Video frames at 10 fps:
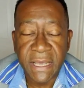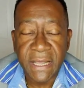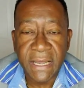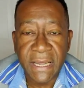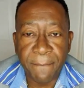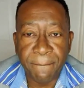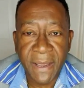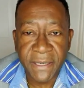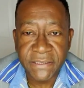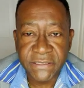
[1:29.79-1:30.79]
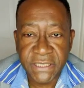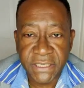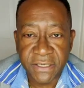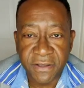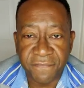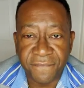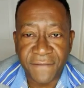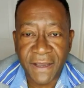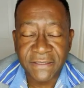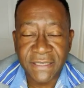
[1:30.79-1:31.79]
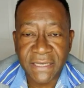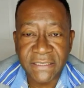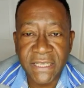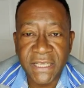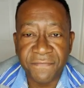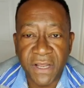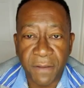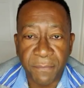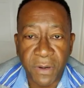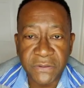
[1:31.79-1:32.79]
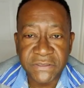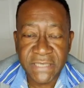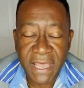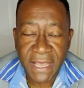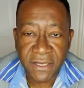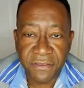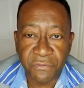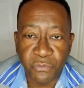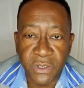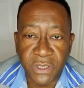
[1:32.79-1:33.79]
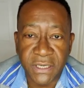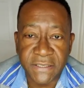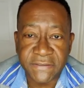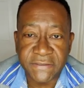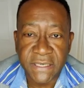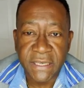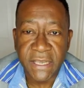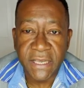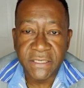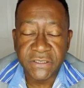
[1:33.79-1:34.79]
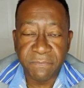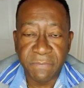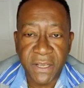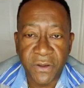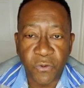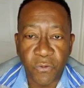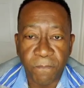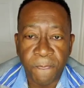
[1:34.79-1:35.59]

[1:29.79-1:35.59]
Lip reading: lamented the fact that even amongst health workers in Tobago,